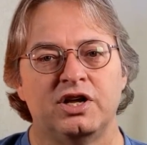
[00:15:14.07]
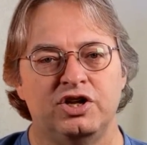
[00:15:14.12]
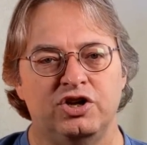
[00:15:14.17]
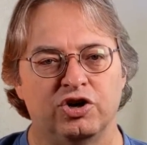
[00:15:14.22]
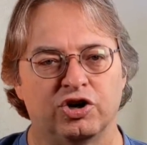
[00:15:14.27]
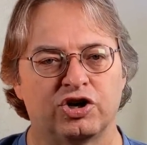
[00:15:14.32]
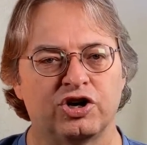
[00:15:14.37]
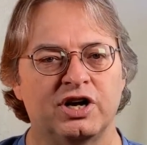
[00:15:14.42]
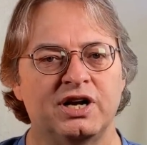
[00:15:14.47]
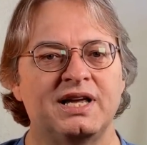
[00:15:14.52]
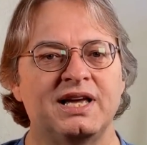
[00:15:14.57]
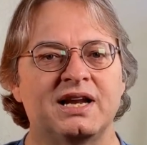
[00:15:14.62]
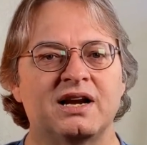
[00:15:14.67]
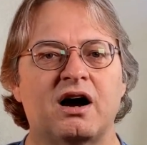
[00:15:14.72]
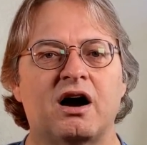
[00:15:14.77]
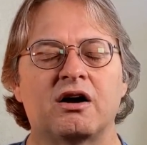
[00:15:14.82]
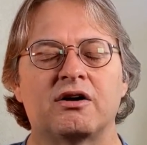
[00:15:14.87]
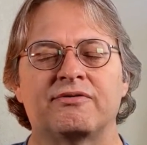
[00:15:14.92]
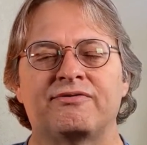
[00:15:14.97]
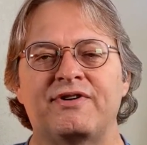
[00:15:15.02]
you're going to get
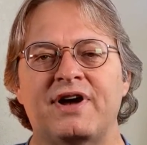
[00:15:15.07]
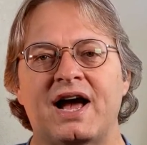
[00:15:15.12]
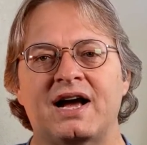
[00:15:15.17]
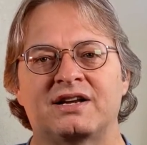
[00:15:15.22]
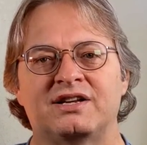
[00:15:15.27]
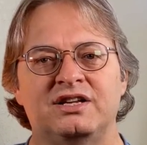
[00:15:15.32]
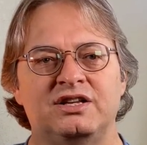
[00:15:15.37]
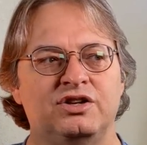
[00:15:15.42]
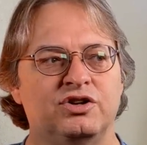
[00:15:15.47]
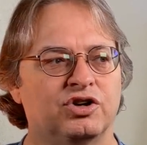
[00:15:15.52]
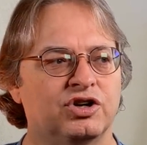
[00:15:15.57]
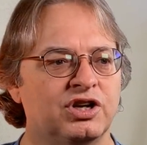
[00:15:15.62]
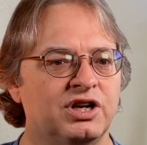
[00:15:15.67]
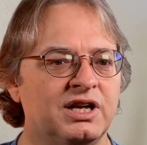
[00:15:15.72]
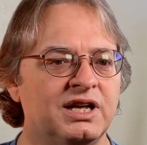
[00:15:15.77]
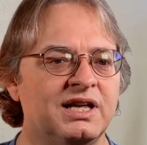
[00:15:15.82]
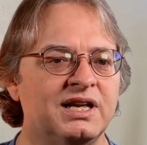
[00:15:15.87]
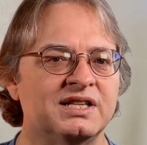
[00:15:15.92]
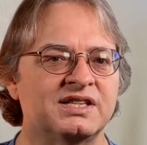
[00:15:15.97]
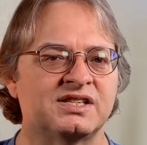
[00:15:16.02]
artifacting. You're going to
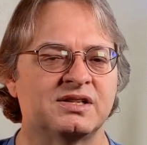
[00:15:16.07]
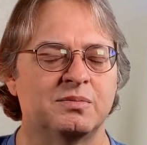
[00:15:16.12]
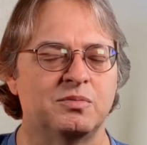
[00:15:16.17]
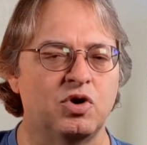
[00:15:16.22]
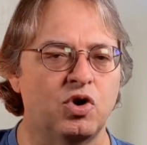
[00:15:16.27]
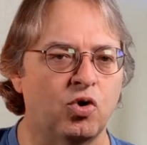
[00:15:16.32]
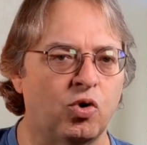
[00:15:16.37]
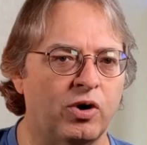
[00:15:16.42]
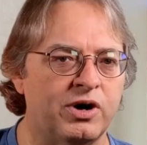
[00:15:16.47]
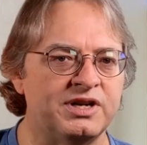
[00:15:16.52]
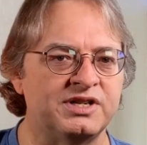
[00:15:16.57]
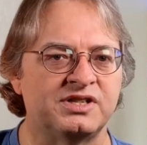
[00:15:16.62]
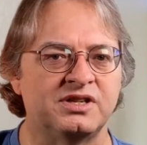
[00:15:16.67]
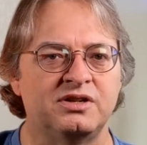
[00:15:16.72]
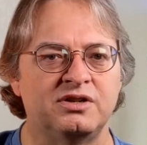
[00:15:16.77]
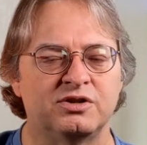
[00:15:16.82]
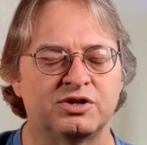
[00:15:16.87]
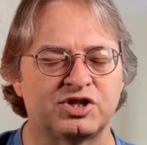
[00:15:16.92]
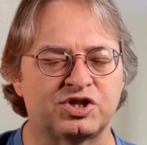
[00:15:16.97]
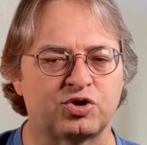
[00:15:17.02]
get some noise in
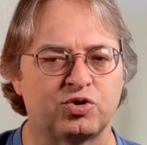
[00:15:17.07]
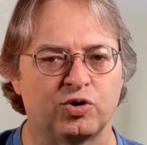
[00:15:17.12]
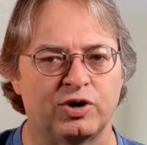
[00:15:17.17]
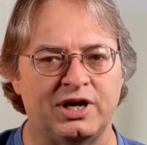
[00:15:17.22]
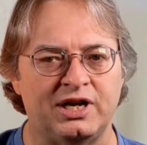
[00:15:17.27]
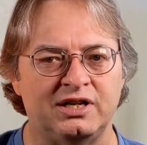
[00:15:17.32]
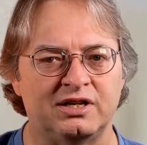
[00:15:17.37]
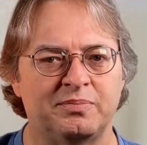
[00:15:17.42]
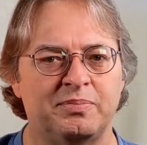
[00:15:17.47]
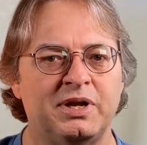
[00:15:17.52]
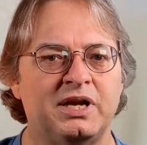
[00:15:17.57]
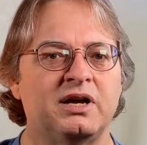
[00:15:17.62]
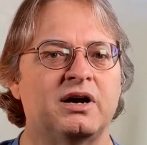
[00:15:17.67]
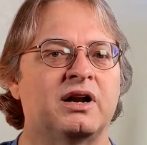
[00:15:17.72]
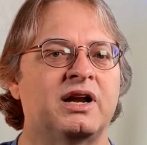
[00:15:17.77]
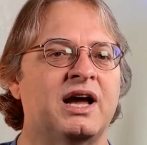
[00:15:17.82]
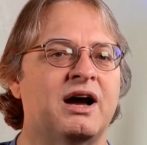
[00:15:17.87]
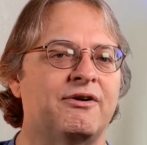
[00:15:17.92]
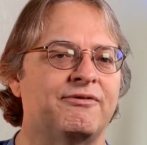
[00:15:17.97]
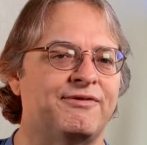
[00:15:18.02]
your screen depending on
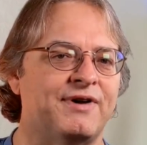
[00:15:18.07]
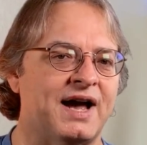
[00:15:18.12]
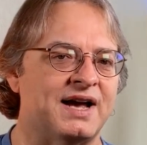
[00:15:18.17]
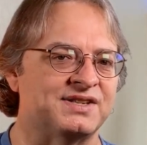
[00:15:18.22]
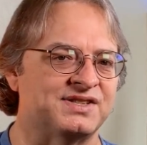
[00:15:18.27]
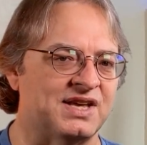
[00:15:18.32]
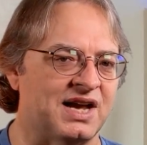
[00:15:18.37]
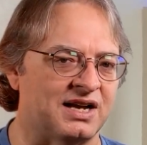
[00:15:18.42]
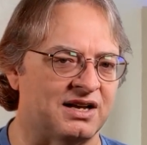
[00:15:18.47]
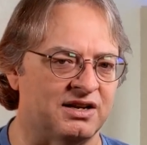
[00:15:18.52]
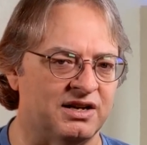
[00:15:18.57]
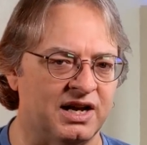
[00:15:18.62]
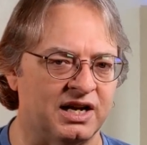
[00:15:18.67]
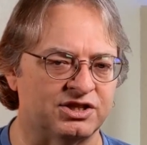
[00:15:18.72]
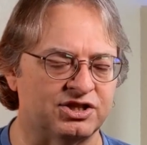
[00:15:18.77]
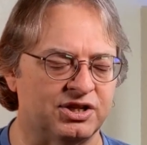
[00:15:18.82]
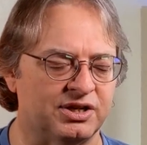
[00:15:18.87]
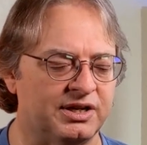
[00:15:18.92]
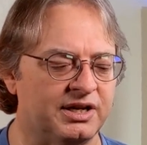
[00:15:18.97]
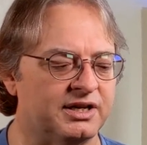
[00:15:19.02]
how fast that
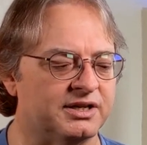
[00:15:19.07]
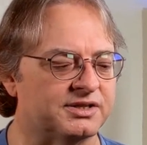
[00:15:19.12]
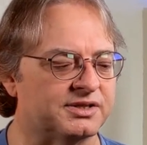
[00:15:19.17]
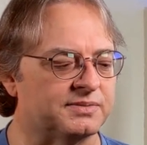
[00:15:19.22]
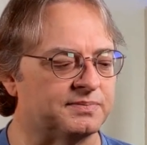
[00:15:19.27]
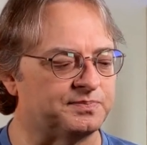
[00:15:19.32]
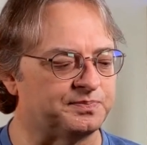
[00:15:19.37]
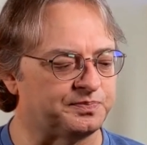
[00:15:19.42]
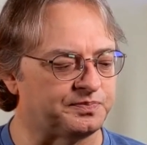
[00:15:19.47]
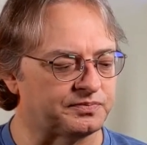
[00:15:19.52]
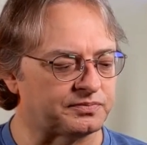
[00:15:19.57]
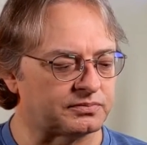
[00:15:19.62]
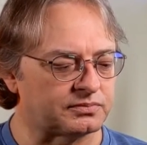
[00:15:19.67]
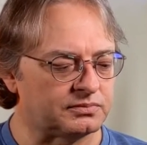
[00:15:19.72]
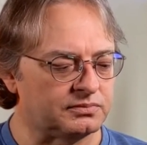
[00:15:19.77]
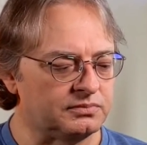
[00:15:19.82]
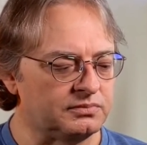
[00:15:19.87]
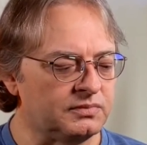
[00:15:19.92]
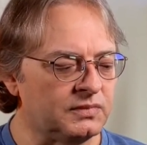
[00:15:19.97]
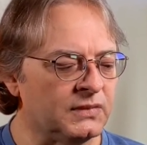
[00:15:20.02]
connection is.
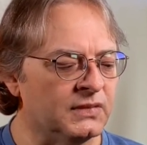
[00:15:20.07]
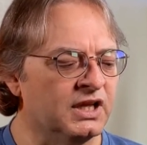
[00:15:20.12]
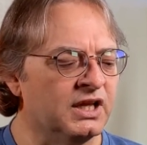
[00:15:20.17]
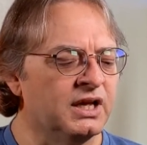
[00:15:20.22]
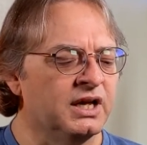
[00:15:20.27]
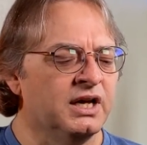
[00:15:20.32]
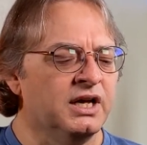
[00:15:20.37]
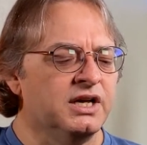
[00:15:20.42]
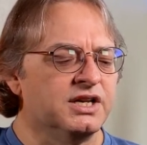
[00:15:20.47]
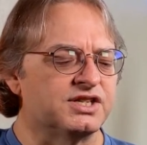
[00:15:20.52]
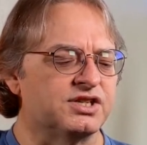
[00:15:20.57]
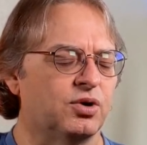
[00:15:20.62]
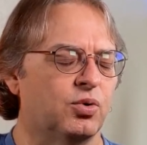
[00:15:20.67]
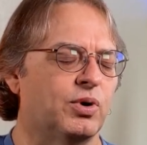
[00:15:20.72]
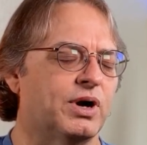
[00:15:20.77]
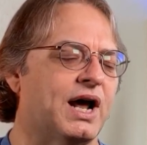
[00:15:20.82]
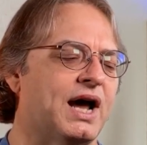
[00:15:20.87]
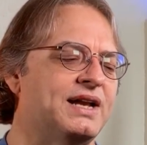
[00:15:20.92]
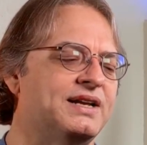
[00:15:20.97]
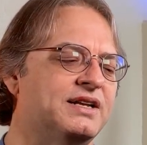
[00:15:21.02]
So
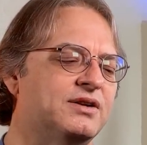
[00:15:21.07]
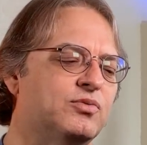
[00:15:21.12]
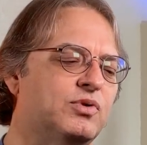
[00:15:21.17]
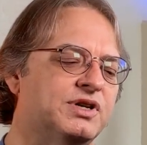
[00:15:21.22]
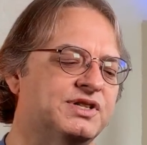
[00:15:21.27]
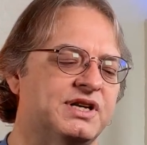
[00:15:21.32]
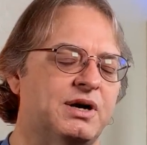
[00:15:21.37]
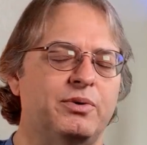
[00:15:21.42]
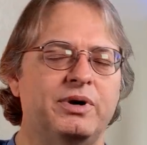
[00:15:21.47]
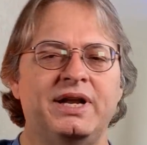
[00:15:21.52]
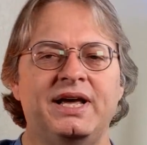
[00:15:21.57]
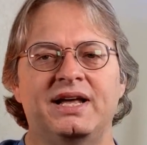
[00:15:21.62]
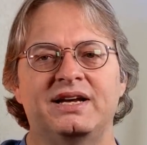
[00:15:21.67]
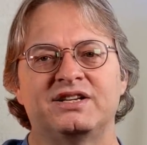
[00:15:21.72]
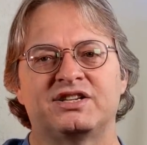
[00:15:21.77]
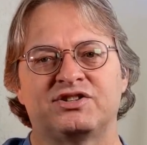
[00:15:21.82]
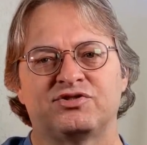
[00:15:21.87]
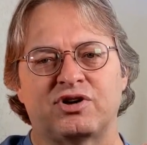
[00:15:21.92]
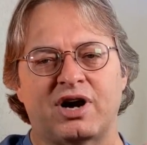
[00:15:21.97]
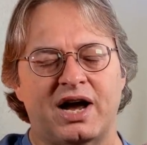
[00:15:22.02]
what I did was I went ahead
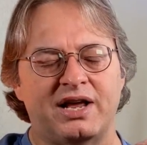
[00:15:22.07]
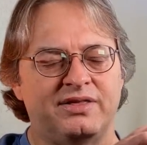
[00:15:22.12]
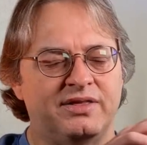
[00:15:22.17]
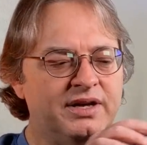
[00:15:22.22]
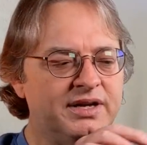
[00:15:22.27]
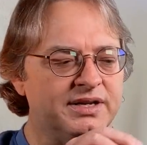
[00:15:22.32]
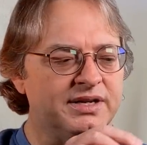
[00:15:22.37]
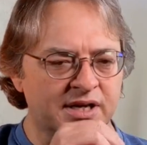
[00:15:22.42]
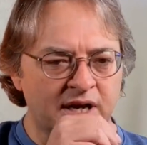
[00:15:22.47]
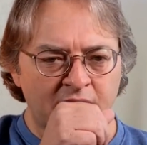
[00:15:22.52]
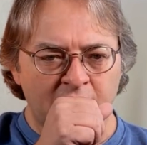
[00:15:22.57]
and tried this.